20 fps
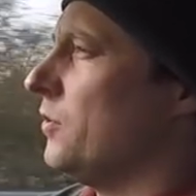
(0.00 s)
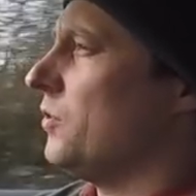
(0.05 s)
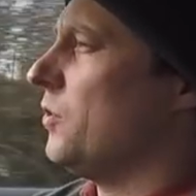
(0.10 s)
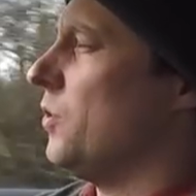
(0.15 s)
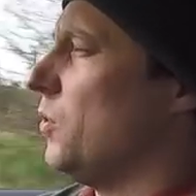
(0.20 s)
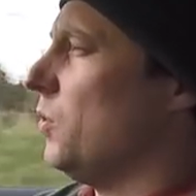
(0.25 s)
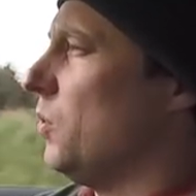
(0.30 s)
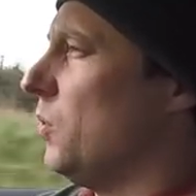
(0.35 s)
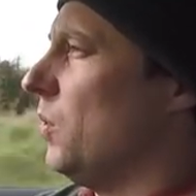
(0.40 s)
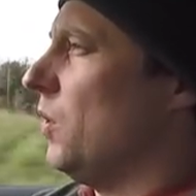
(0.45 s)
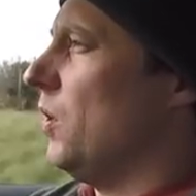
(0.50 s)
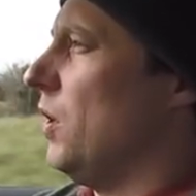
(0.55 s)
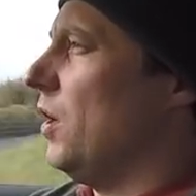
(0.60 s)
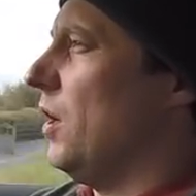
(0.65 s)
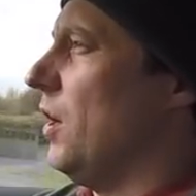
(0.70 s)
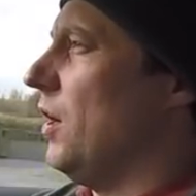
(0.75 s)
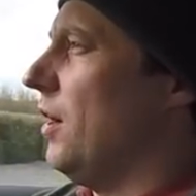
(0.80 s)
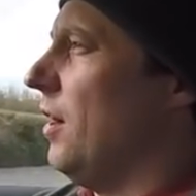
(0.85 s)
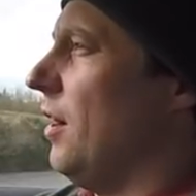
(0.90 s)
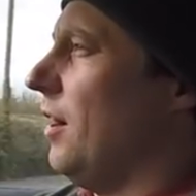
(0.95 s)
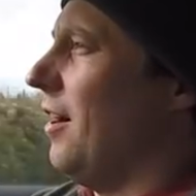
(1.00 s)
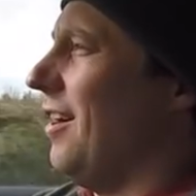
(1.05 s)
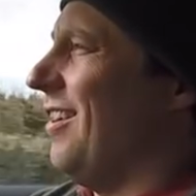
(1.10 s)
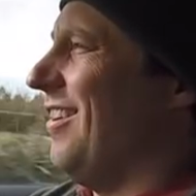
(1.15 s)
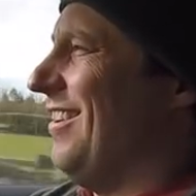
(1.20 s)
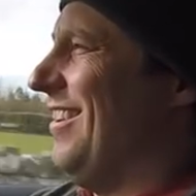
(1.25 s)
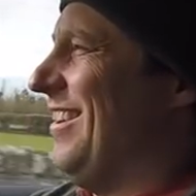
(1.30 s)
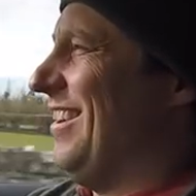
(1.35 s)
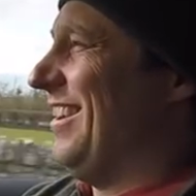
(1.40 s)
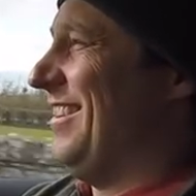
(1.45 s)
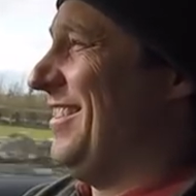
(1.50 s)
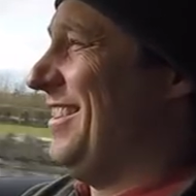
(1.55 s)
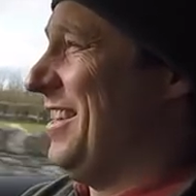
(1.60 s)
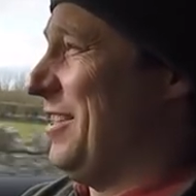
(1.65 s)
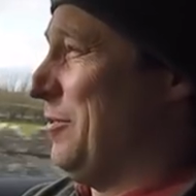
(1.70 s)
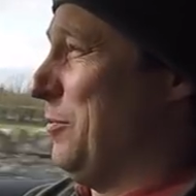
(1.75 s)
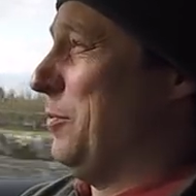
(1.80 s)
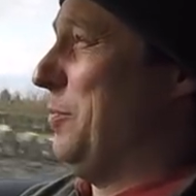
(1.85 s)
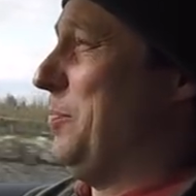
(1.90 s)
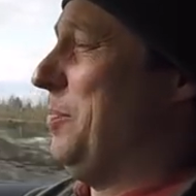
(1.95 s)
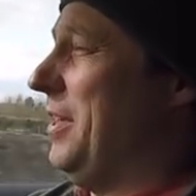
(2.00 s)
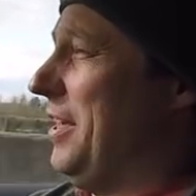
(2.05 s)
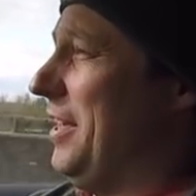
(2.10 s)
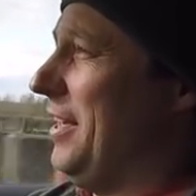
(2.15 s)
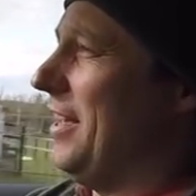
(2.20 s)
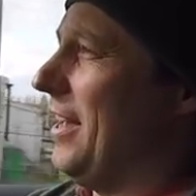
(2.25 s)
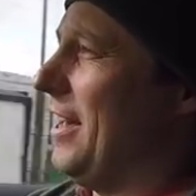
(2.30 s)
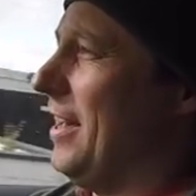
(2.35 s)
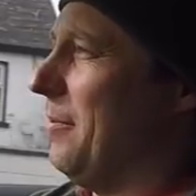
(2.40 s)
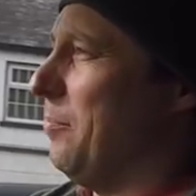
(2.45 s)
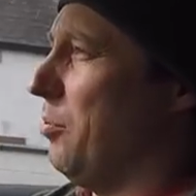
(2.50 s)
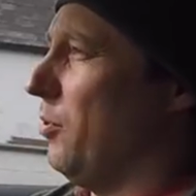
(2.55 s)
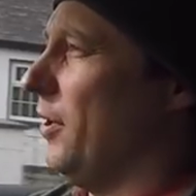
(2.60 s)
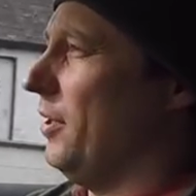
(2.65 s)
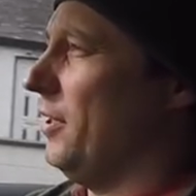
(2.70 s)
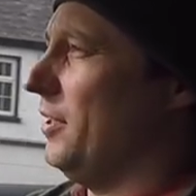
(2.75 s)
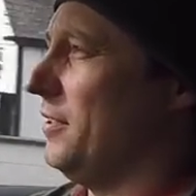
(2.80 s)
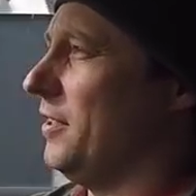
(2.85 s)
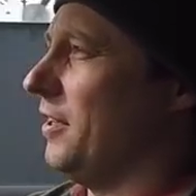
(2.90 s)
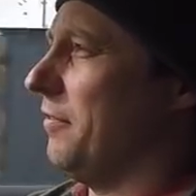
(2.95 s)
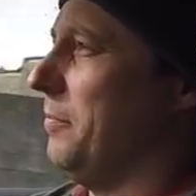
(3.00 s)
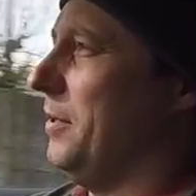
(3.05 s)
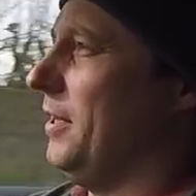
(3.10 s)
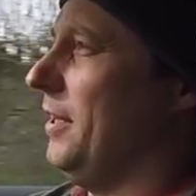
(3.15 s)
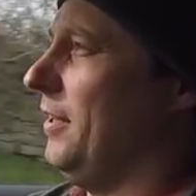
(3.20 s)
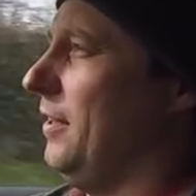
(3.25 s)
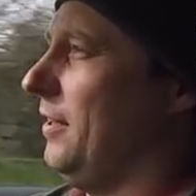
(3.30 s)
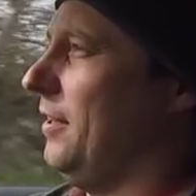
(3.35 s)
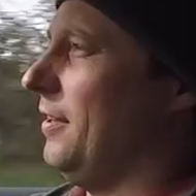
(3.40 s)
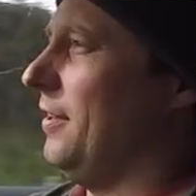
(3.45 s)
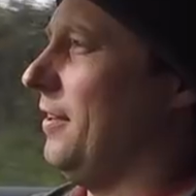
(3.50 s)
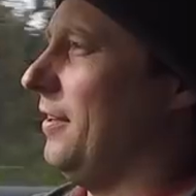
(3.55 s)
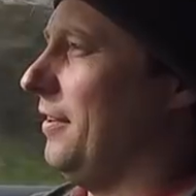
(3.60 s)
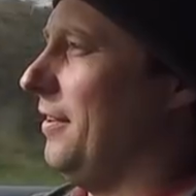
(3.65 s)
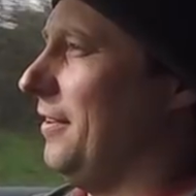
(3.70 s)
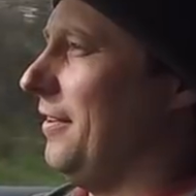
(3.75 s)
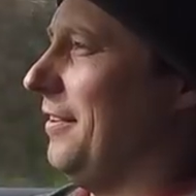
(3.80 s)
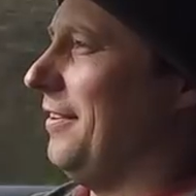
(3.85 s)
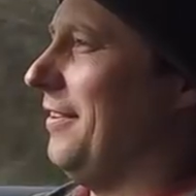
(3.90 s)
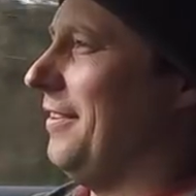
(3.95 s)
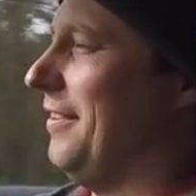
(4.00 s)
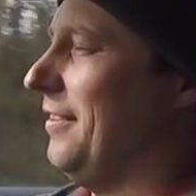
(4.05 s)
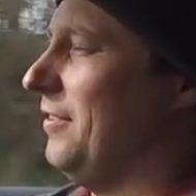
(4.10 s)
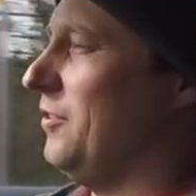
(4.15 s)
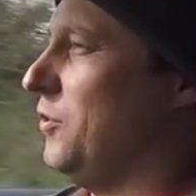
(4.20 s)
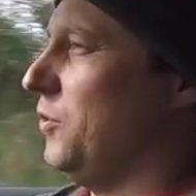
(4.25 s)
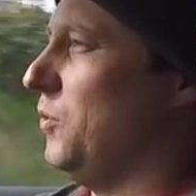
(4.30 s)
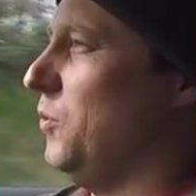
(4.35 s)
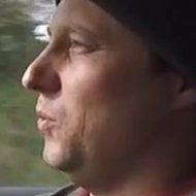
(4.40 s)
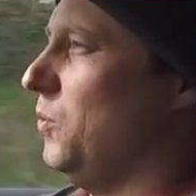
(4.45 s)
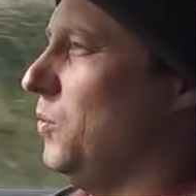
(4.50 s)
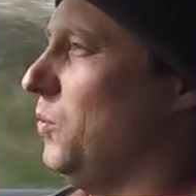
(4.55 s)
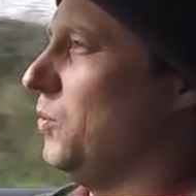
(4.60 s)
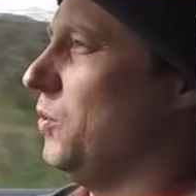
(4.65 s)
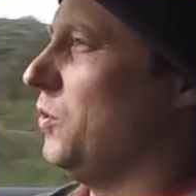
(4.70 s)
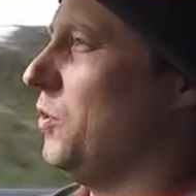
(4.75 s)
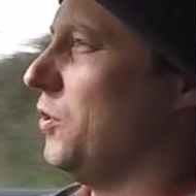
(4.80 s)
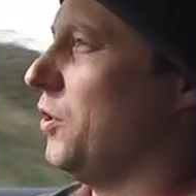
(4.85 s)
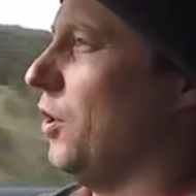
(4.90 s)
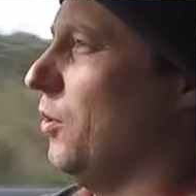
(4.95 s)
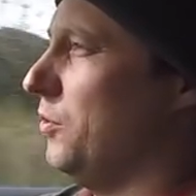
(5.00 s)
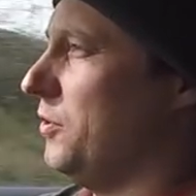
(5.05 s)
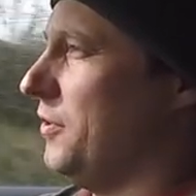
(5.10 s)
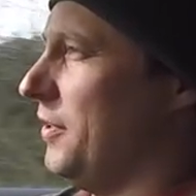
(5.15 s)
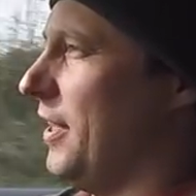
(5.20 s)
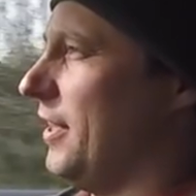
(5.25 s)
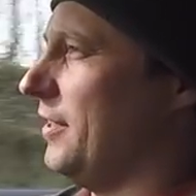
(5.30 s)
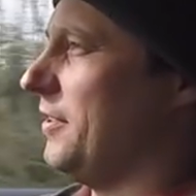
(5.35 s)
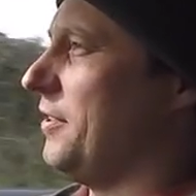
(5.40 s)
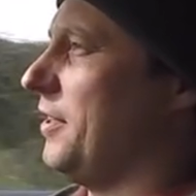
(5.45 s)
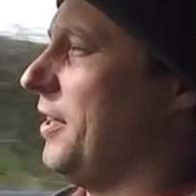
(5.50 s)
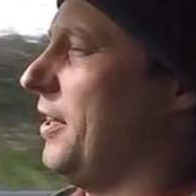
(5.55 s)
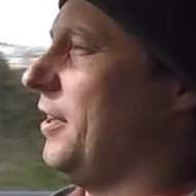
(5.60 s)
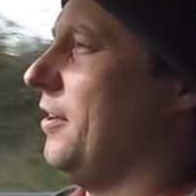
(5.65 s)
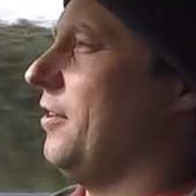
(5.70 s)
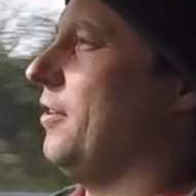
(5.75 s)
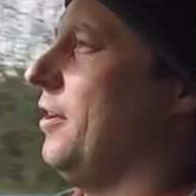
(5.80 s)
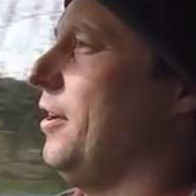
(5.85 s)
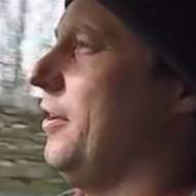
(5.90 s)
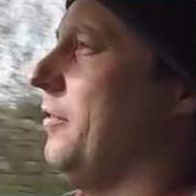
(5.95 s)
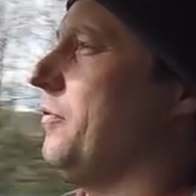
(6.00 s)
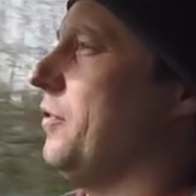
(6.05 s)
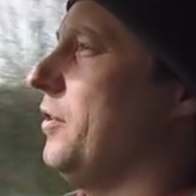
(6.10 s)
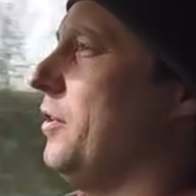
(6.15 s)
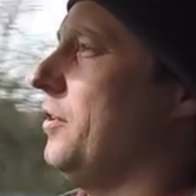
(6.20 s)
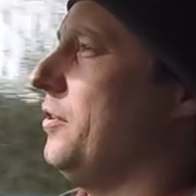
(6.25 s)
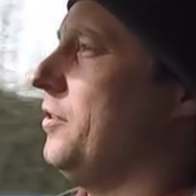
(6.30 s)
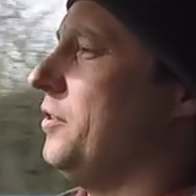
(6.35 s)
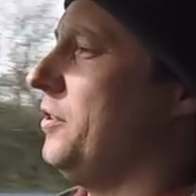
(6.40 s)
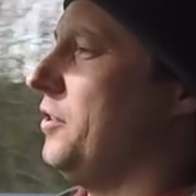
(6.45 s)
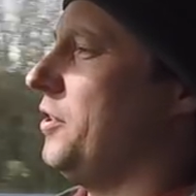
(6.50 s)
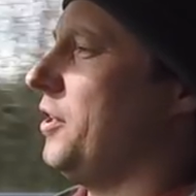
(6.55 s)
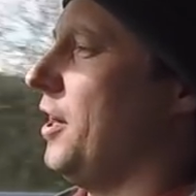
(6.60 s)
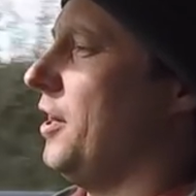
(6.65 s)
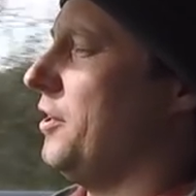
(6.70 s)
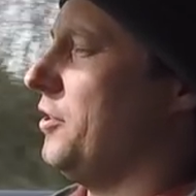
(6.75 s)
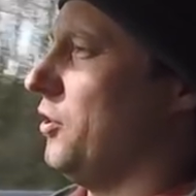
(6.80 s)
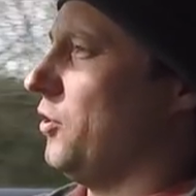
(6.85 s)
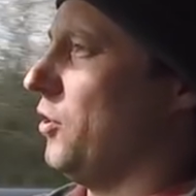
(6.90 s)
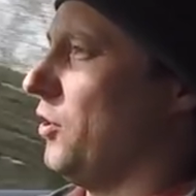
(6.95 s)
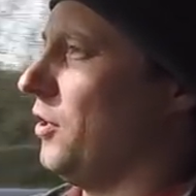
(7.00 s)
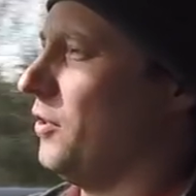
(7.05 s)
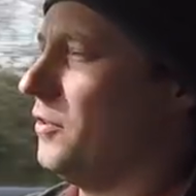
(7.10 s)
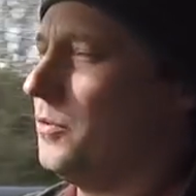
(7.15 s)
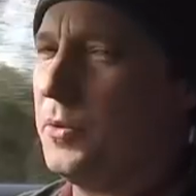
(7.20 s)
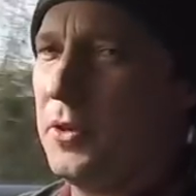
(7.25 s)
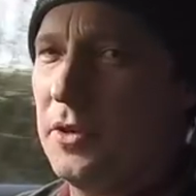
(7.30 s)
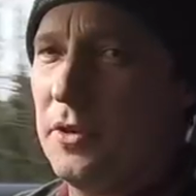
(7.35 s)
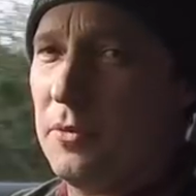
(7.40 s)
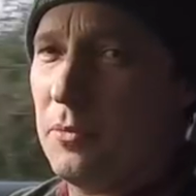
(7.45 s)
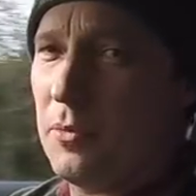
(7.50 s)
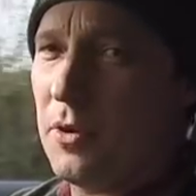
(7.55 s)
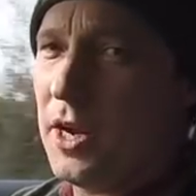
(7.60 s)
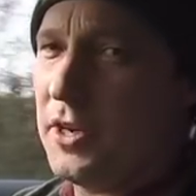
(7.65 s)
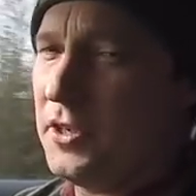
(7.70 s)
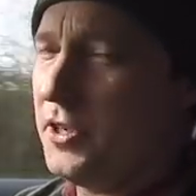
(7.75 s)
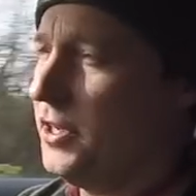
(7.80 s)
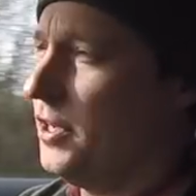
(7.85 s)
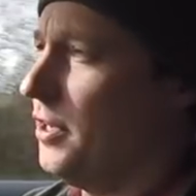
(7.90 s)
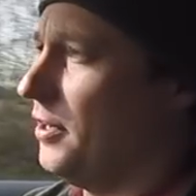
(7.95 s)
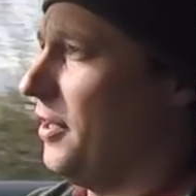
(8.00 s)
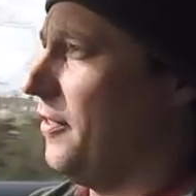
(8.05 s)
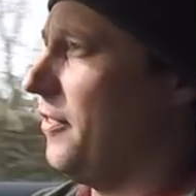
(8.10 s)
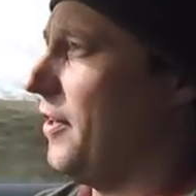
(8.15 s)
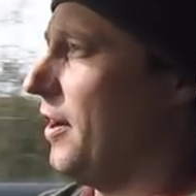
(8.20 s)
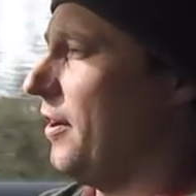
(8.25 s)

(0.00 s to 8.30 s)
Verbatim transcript: So I think it would be uh, pointless of me uh, to go to that uh, Urlingford charger because we're, we're actually nearly